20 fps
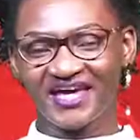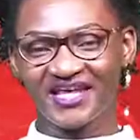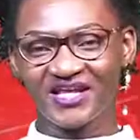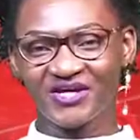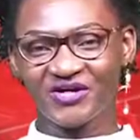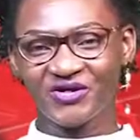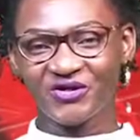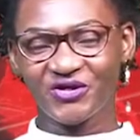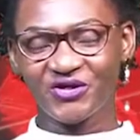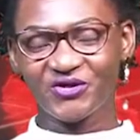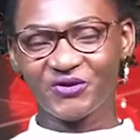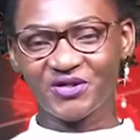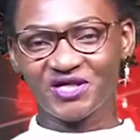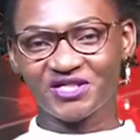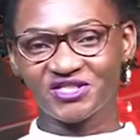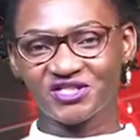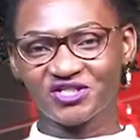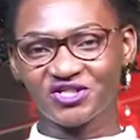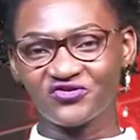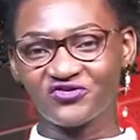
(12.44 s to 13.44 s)
Hello, you're
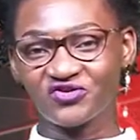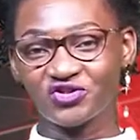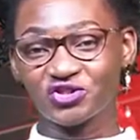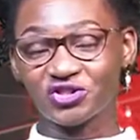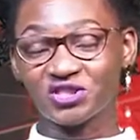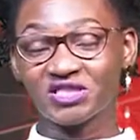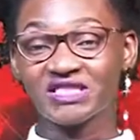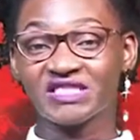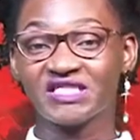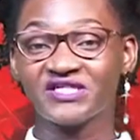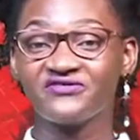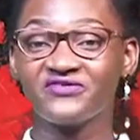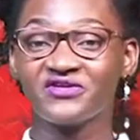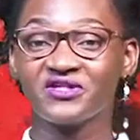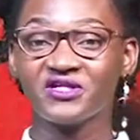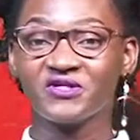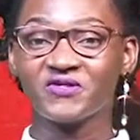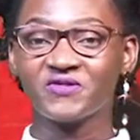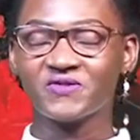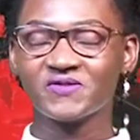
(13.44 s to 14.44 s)
watching New Vision T V
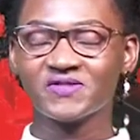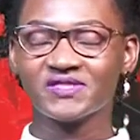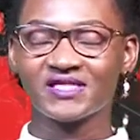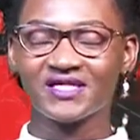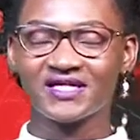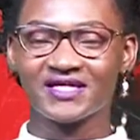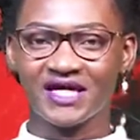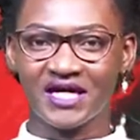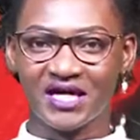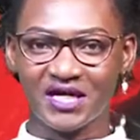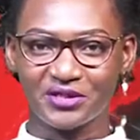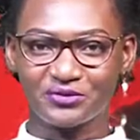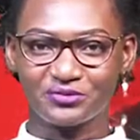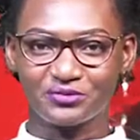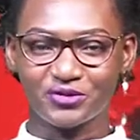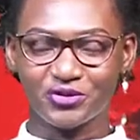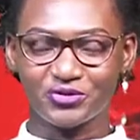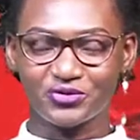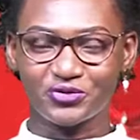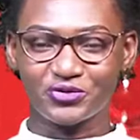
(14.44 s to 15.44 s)
News. I
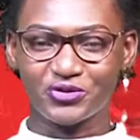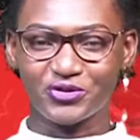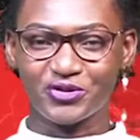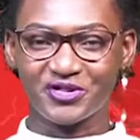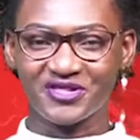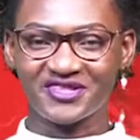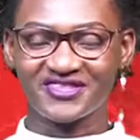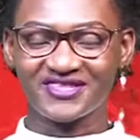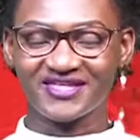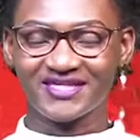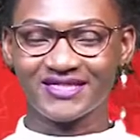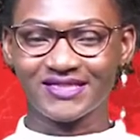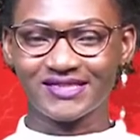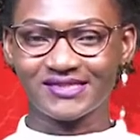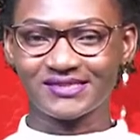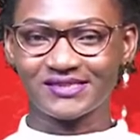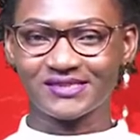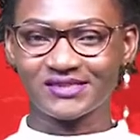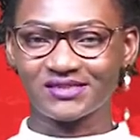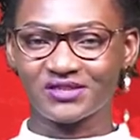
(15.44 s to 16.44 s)
am Ruth
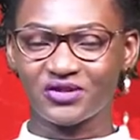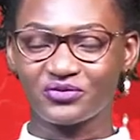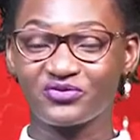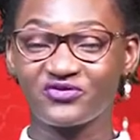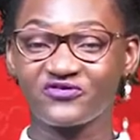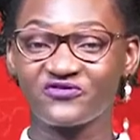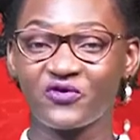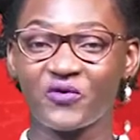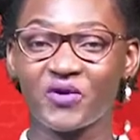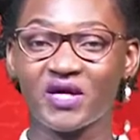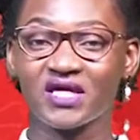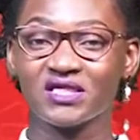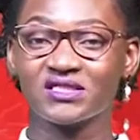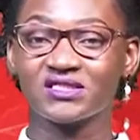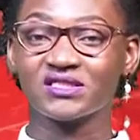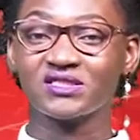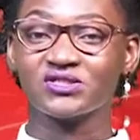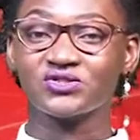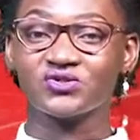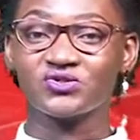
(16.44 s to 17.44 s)
Nasejje. Now, before we
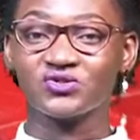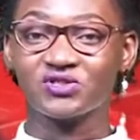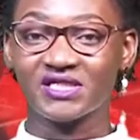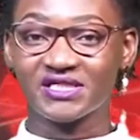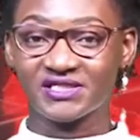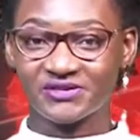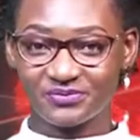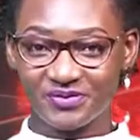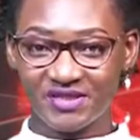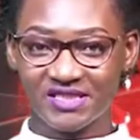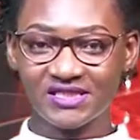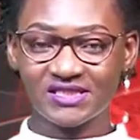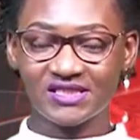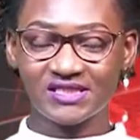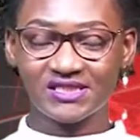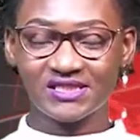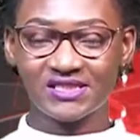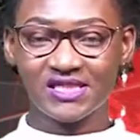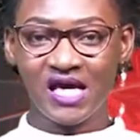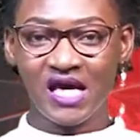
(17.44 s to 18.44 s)
get into today's
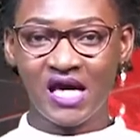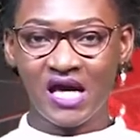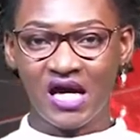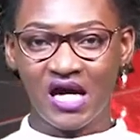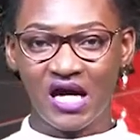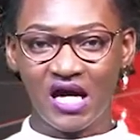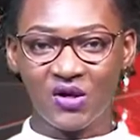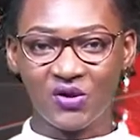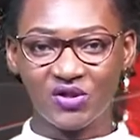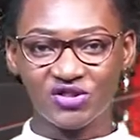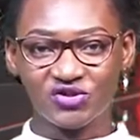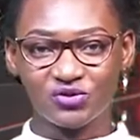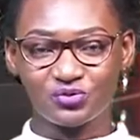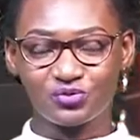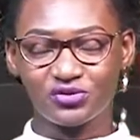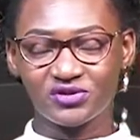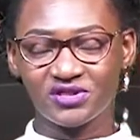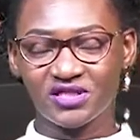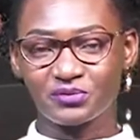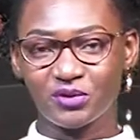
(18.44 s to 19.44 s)
business, I want to
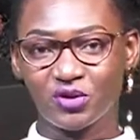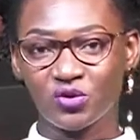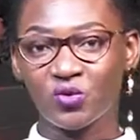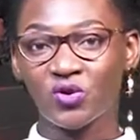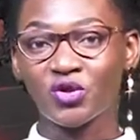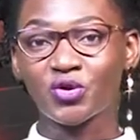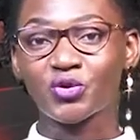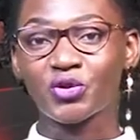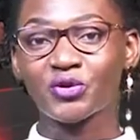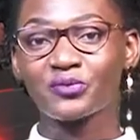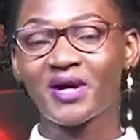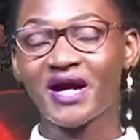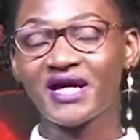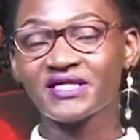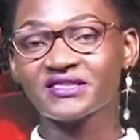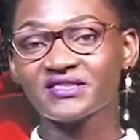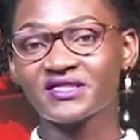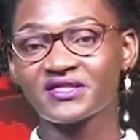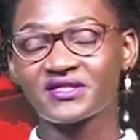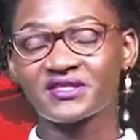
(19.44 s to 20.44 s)
put up a quick
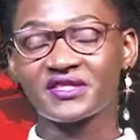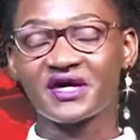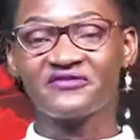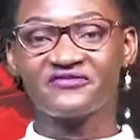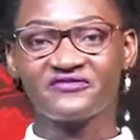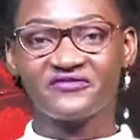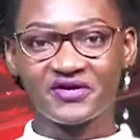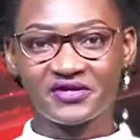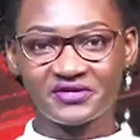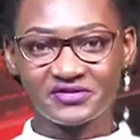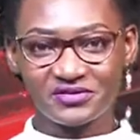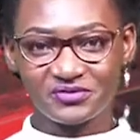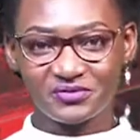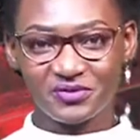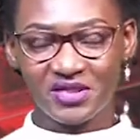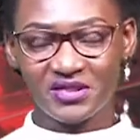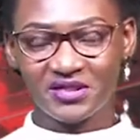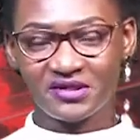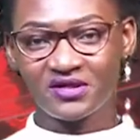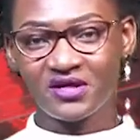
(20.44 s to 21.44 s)
reminder that the Harvest
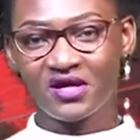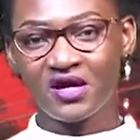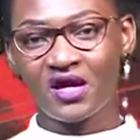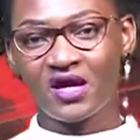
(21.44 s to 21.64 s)
Money